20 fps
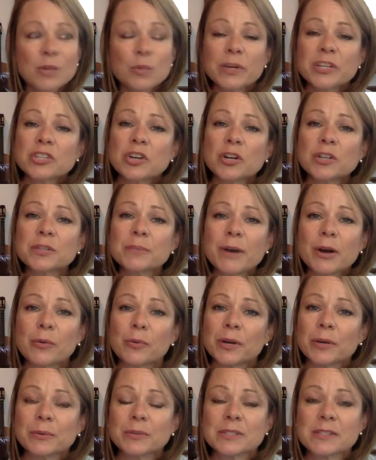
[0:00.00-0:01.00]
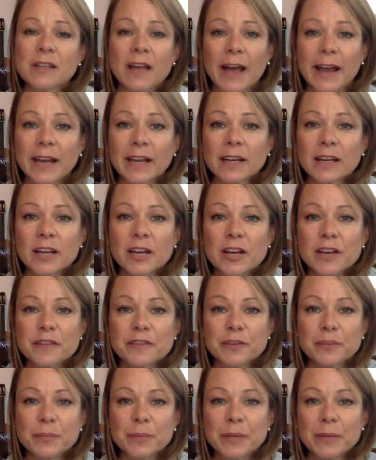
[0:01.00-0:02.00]
We talked about what it was like
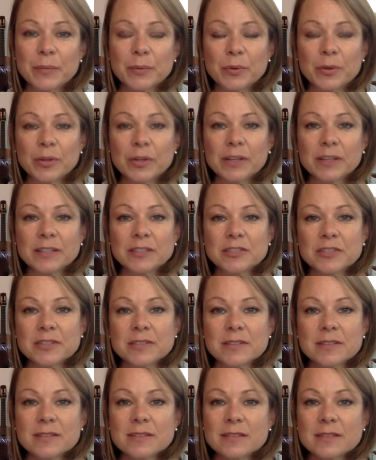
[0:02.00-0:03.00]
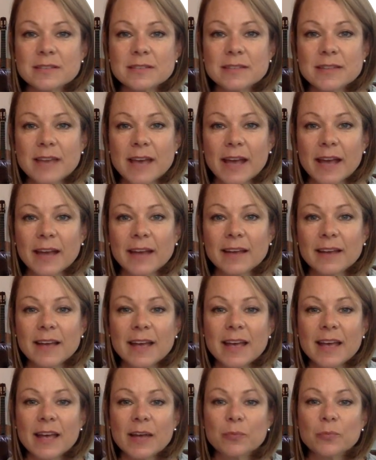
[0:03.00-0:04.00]
for people in Jesus' day
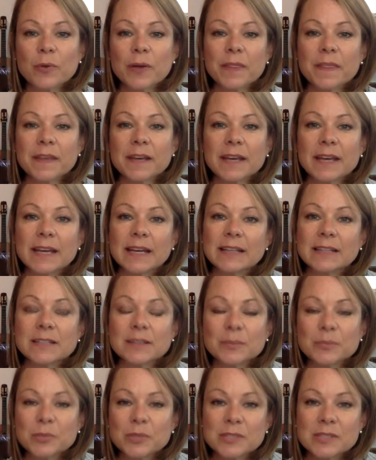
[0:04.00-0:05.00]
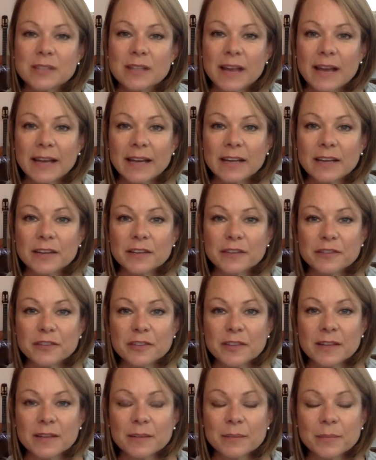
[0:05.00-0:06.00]
and what the kingdom was like for
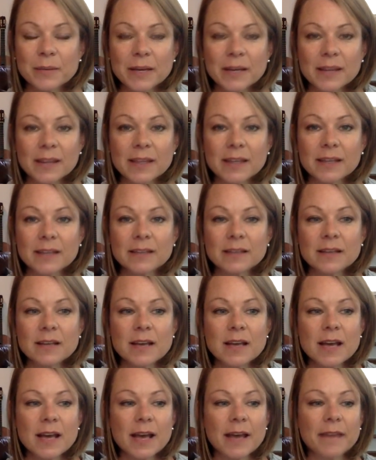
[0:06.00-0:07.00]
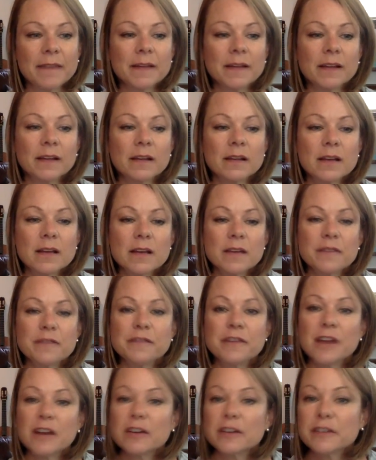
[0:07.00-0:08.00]
them back then, and that
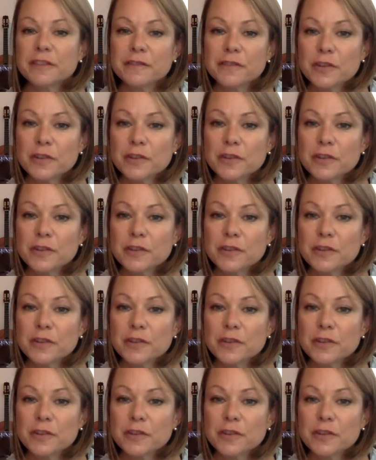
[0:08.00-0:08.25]
very